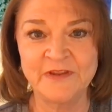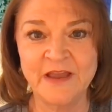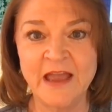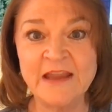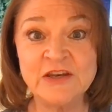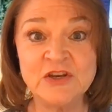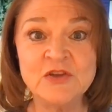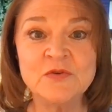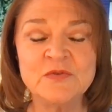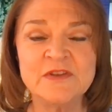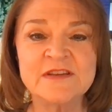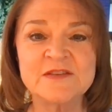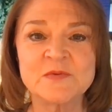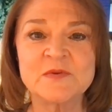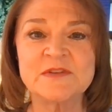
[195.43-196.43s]
I knew
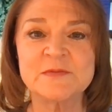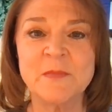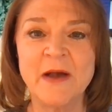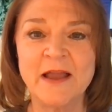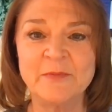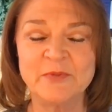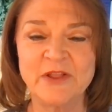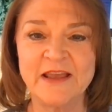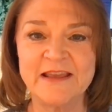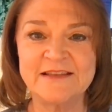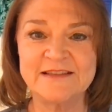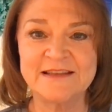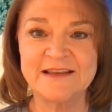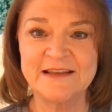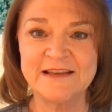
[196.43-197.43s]
this was my
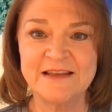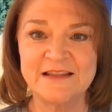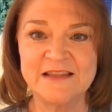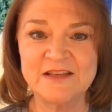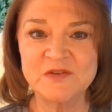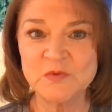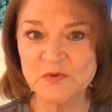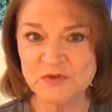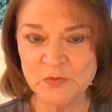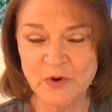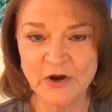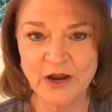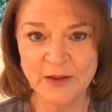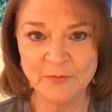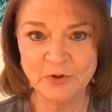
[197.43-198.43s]
place. This was
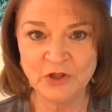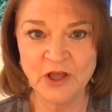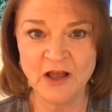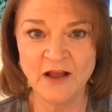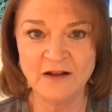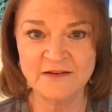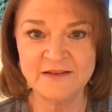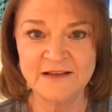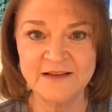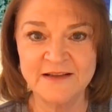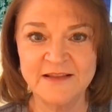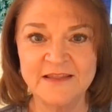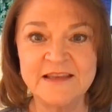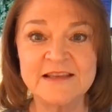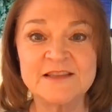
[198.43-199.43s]
where I belonged.
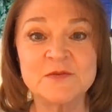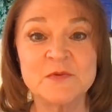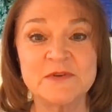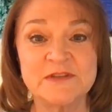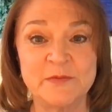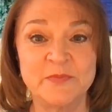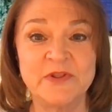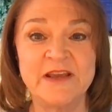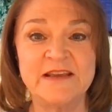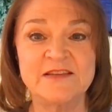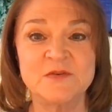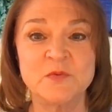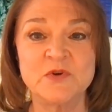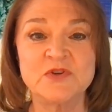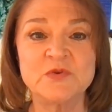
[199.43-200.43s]
This was a
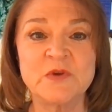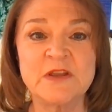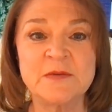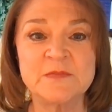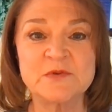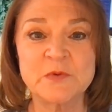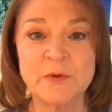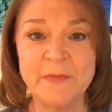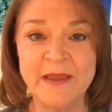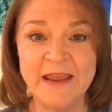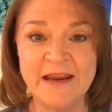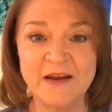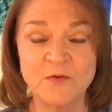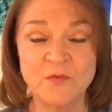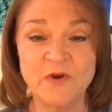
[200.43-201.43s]
place where dreams were
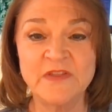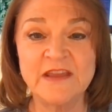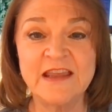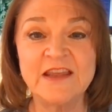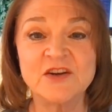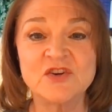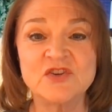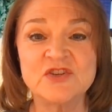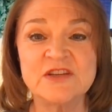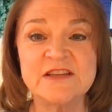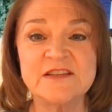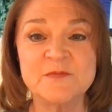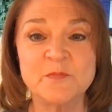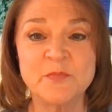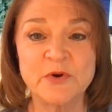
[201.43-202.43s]
made and where the
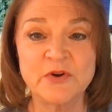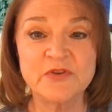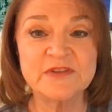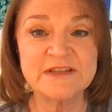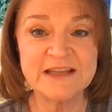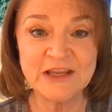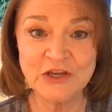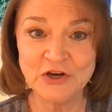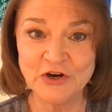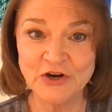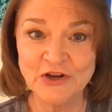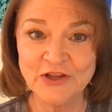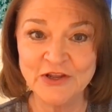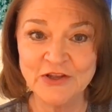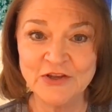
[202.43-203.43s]
energies birthed
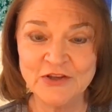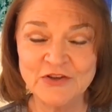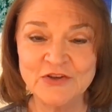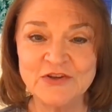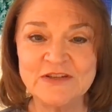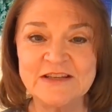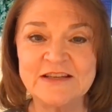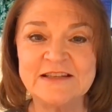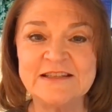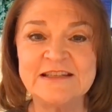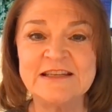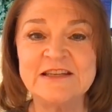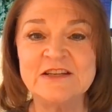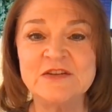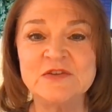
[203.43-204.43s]
here could
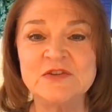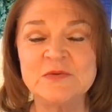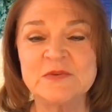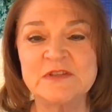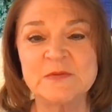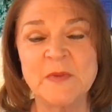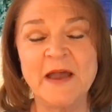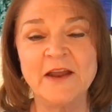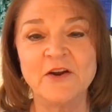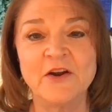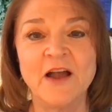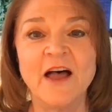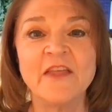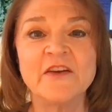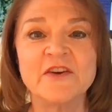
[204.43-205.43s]
continue to inspire
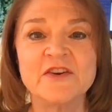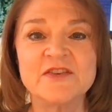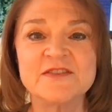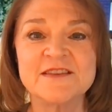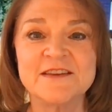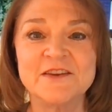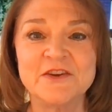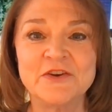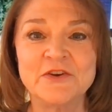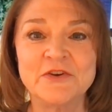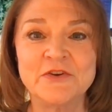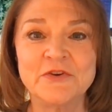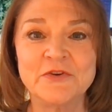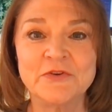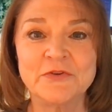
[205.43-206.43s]
others
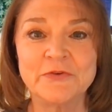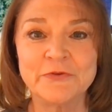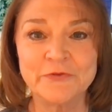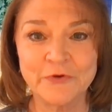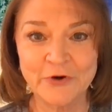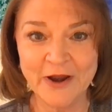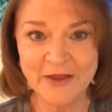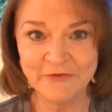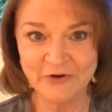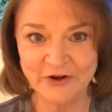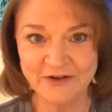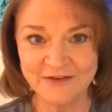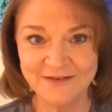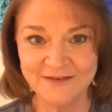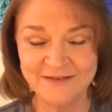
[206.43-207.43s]
forever.